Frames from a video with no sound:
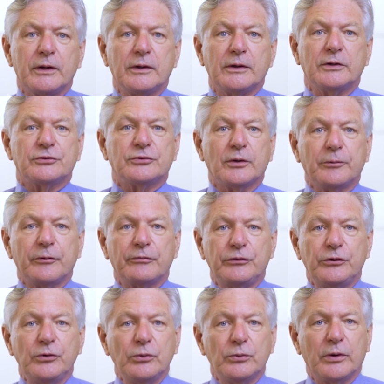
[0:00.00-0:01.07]
Some of
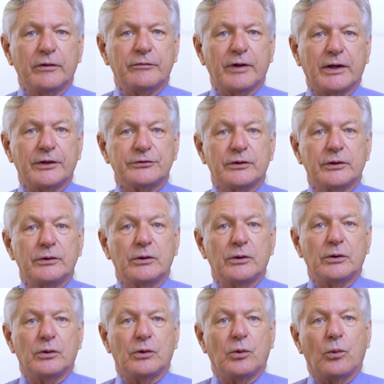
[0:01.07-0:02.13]
you have asked
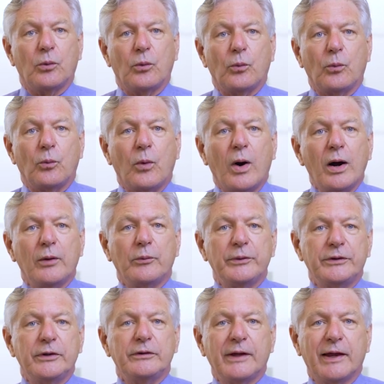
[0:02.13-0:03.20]
why we
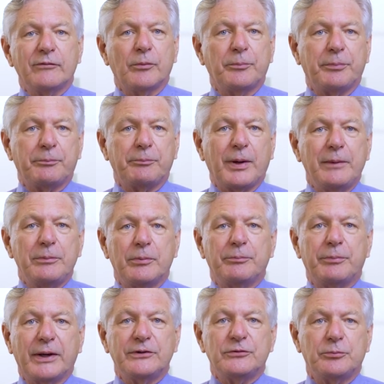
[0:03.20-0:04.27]
didn't have a
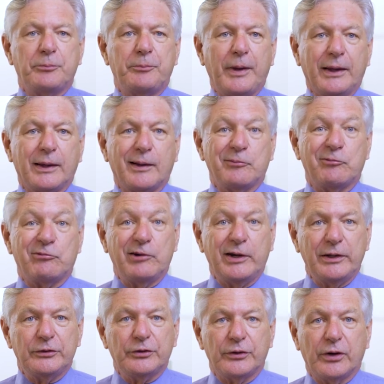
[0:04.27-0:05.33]
paper-based backup
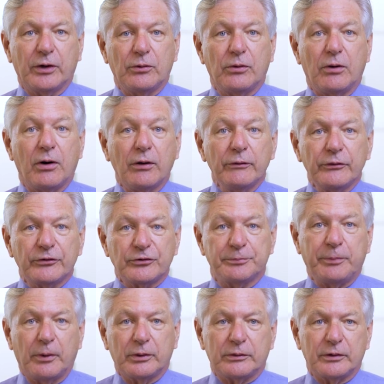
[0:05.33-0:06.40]
ready to go on the
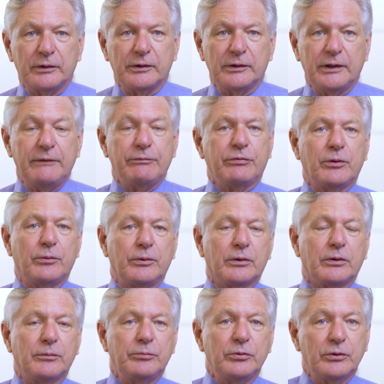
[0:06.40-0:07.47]
spot if there were
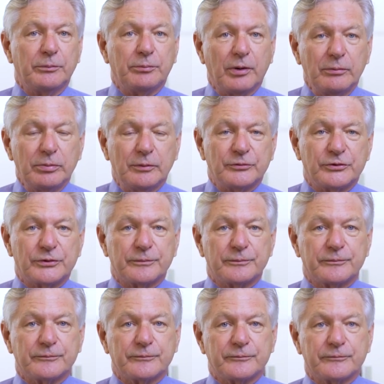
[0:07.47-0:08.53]
computer problems.
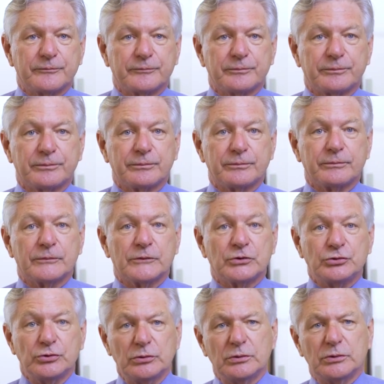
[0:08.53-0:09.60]

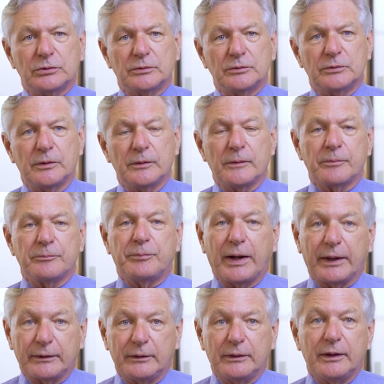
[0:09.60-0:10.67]
Sure,
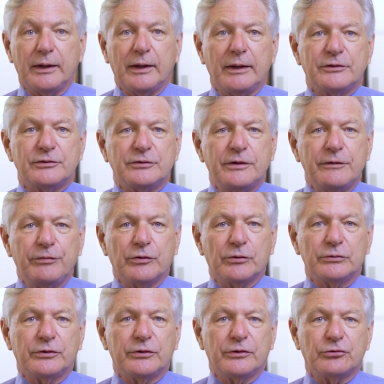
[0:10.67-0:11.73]
but it's
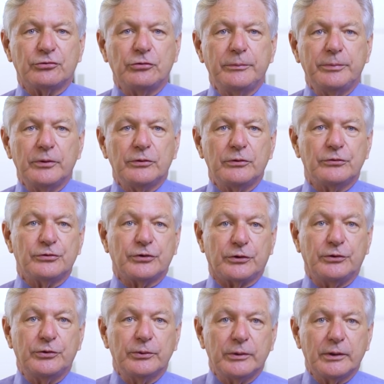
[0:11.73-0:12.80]
difficult to distribute,
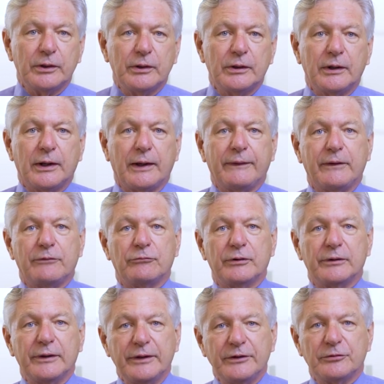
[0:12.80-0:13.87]
secure, and then
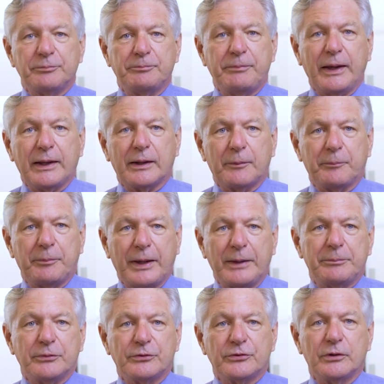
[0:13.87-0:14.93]
release backup
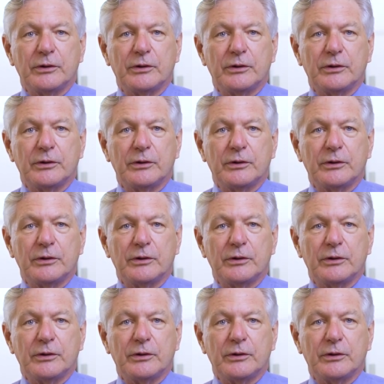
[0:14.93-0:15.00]
papers